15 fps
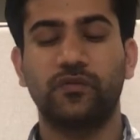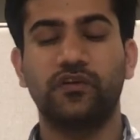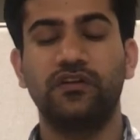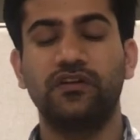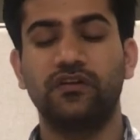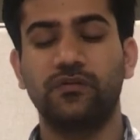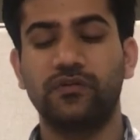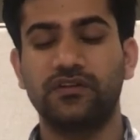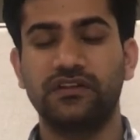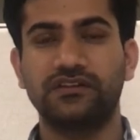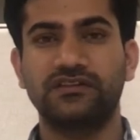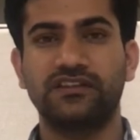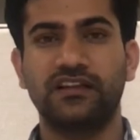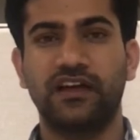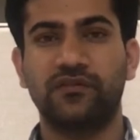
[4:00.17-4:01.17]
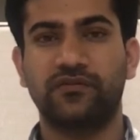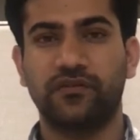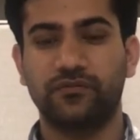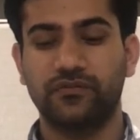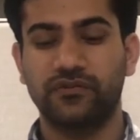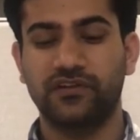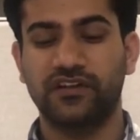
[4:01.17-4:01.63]
oligopoly is derived
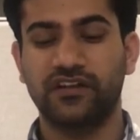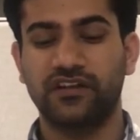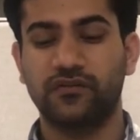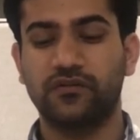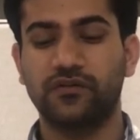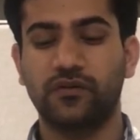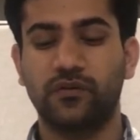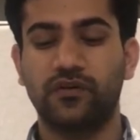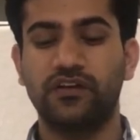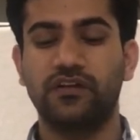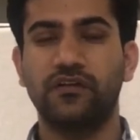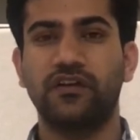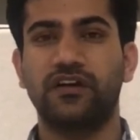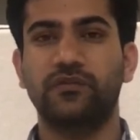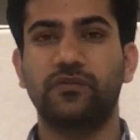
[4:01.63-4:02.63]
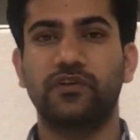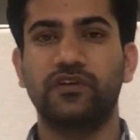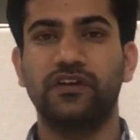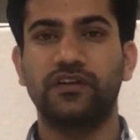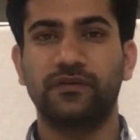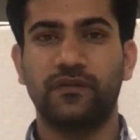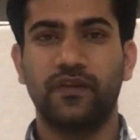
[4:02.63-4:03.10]
from 2 Greek words, oligo and
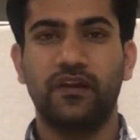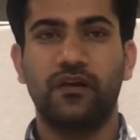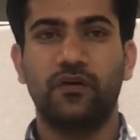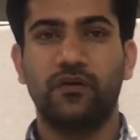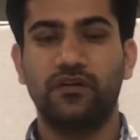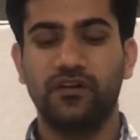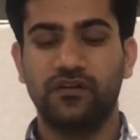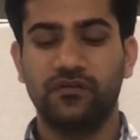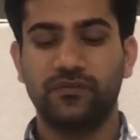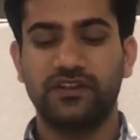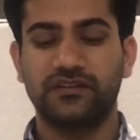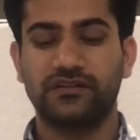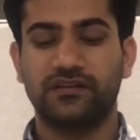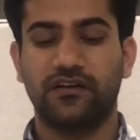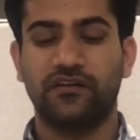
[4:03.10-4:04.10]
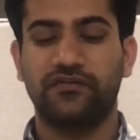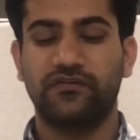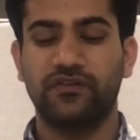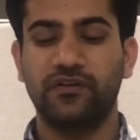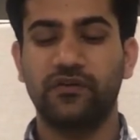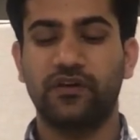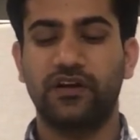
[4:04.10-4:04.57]
polyn. Oligo means a
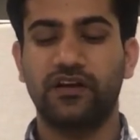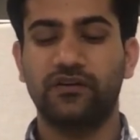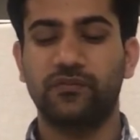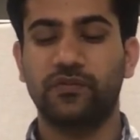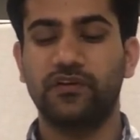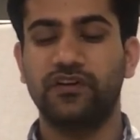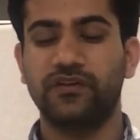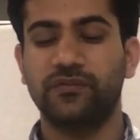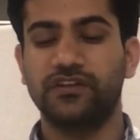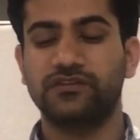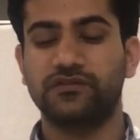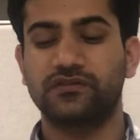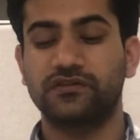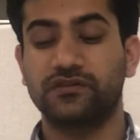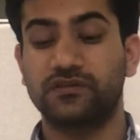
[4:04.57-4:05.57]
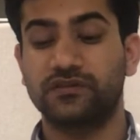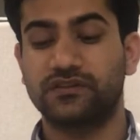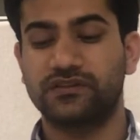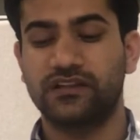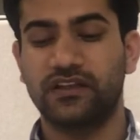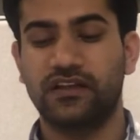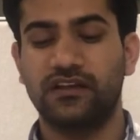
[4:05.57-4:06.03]
few and polyn means to
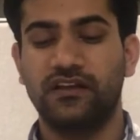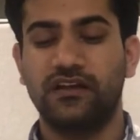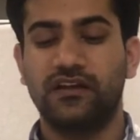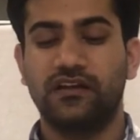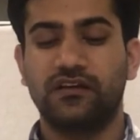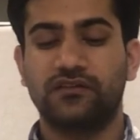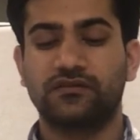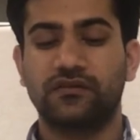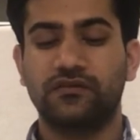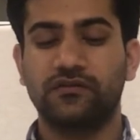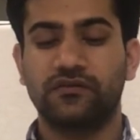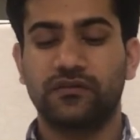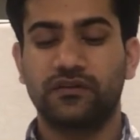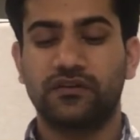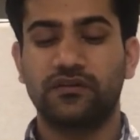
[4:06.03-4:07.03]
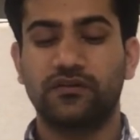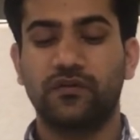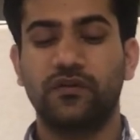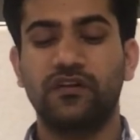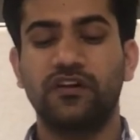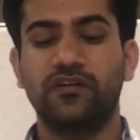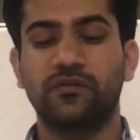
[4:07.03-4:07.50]
sell. So
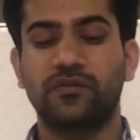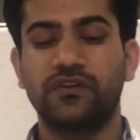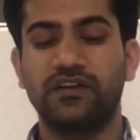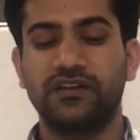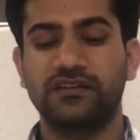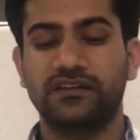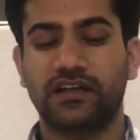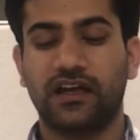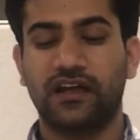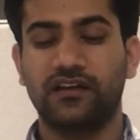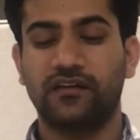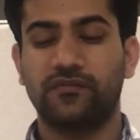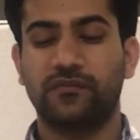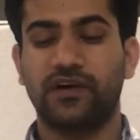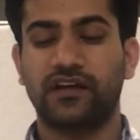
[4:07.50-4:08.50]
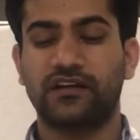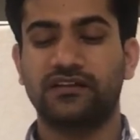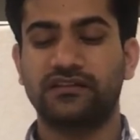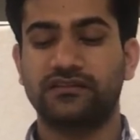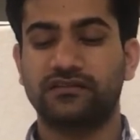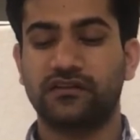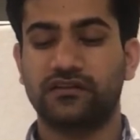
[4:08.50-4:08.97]
oligopoly is a kind of market
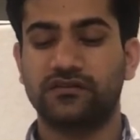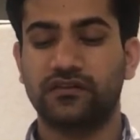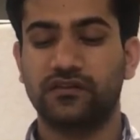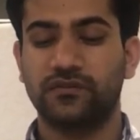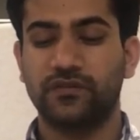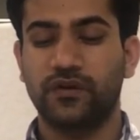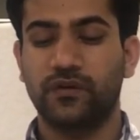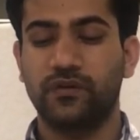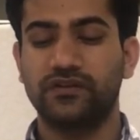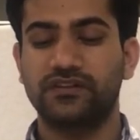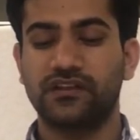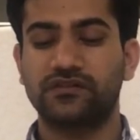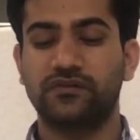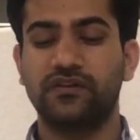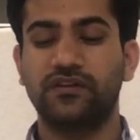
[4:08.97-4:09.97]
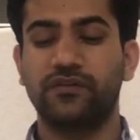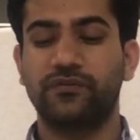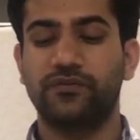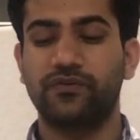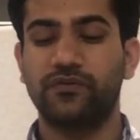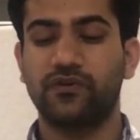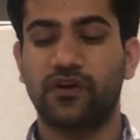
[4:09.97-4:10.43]
structure which has only
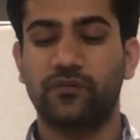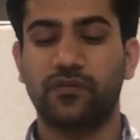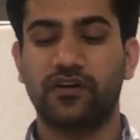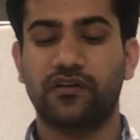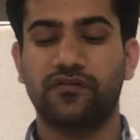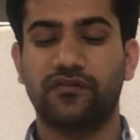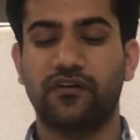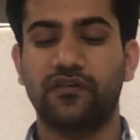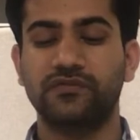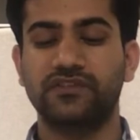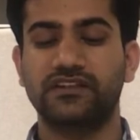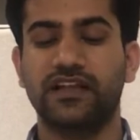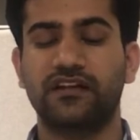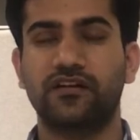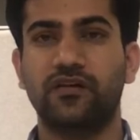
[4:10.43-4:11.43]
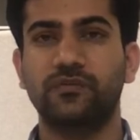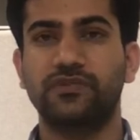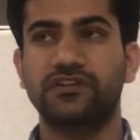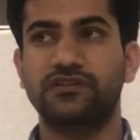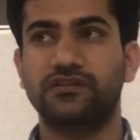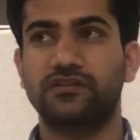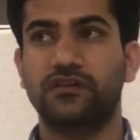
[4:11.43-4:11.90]
few number of firms that
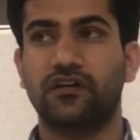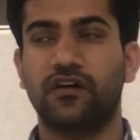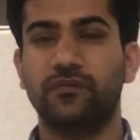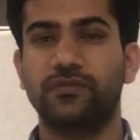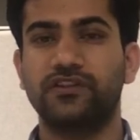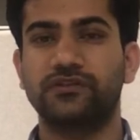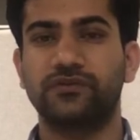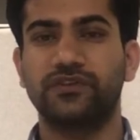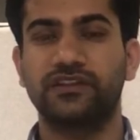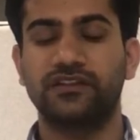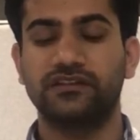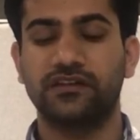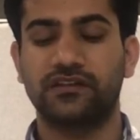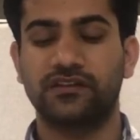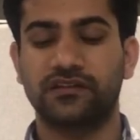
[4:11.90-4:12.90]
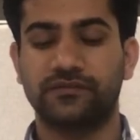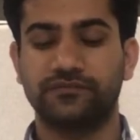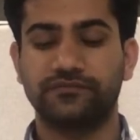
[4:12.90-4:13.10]
competes with each other.